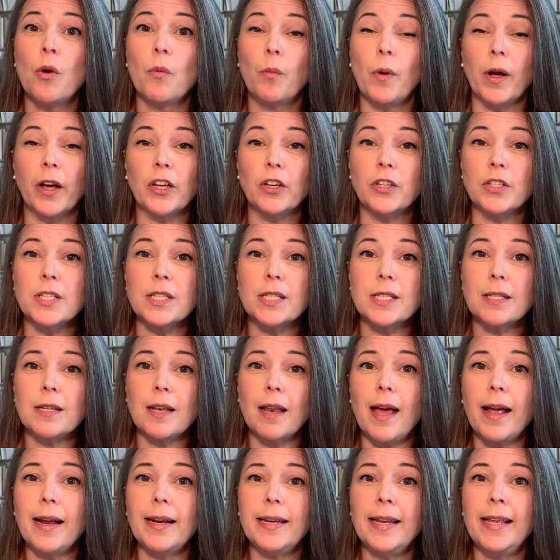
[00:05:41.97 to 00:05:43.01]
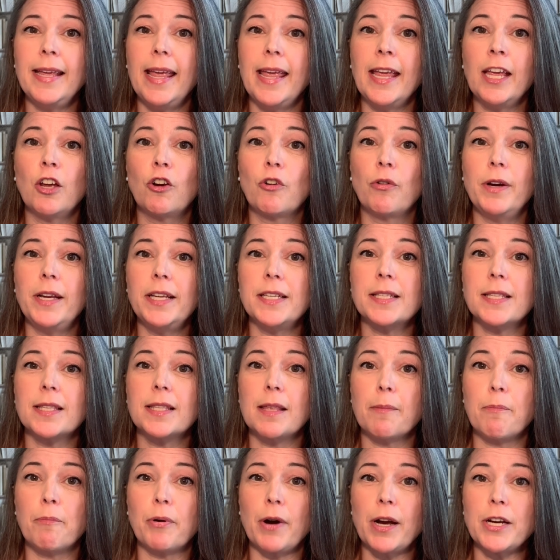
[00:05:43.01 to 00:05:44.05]
We're going to slightly increase
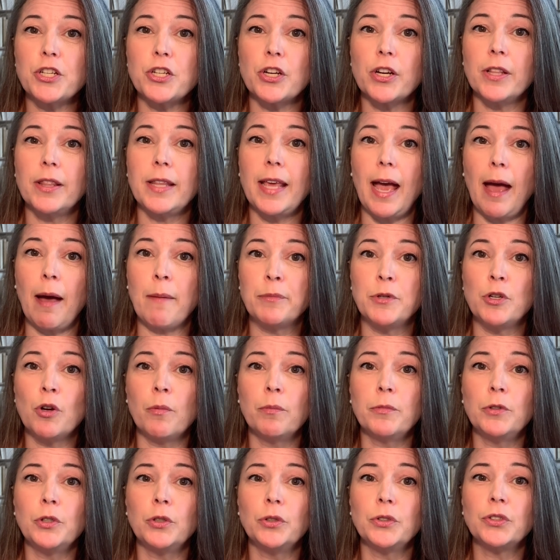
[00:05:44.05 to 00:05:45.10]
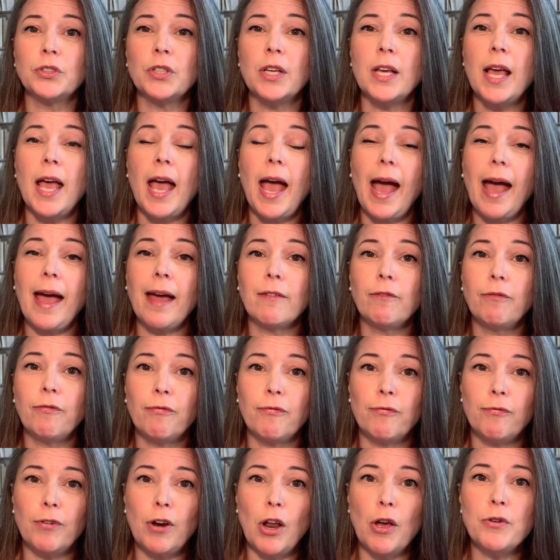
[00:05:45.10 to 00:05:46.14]
the pressure in the abdominals and
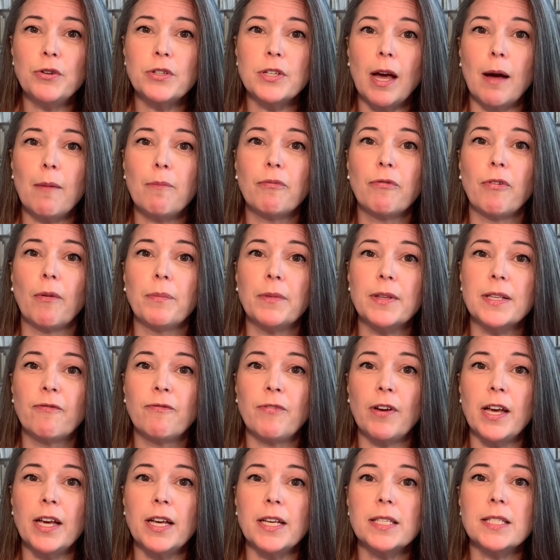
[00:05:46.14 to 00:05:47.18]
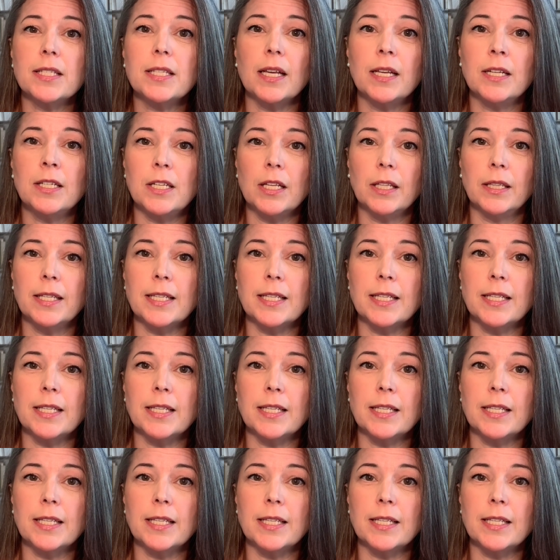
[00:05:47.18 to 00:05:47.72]
float up from the first until the